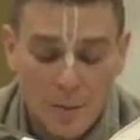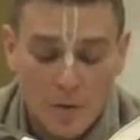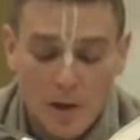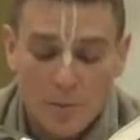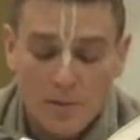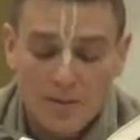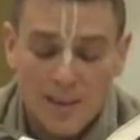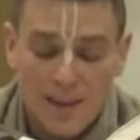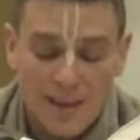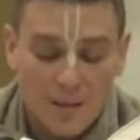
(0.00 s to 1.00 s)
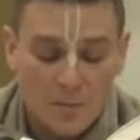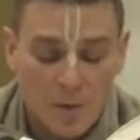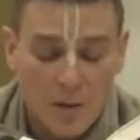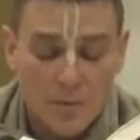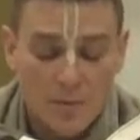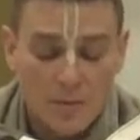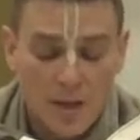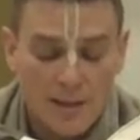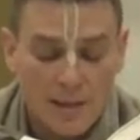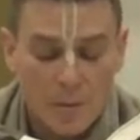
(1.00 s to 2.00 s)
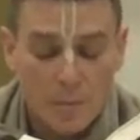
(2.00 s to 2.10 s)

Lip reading: Brahma's day and Brahma's night are